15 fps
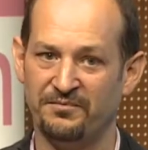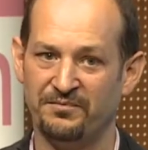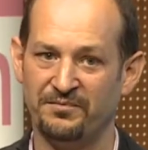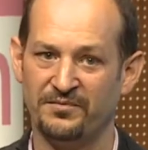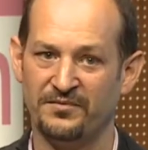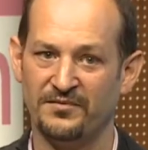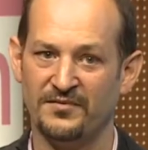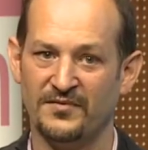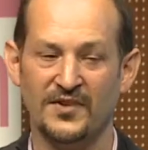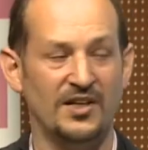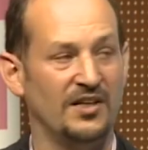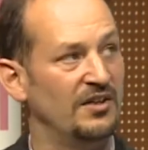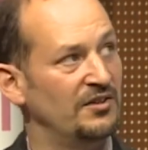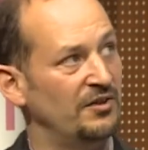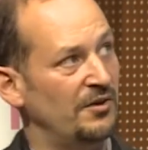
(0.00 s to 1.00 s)
So
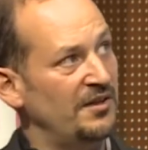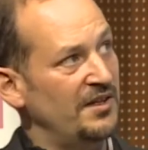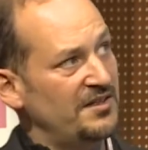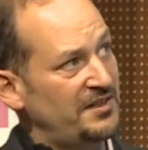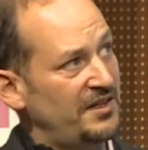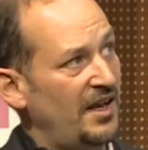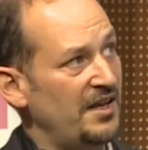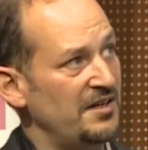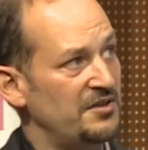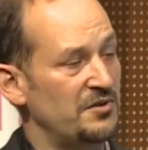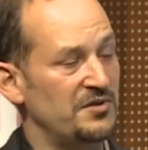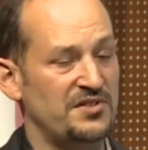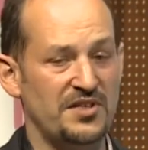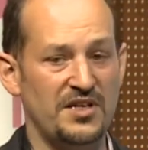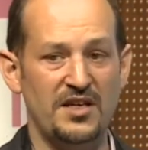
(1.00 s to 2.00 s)
in this case, you
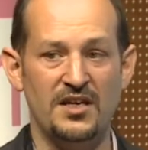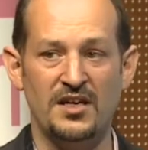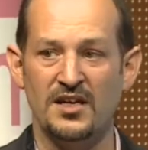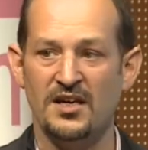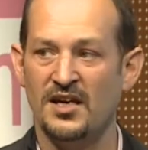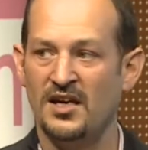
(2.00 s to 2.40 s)
see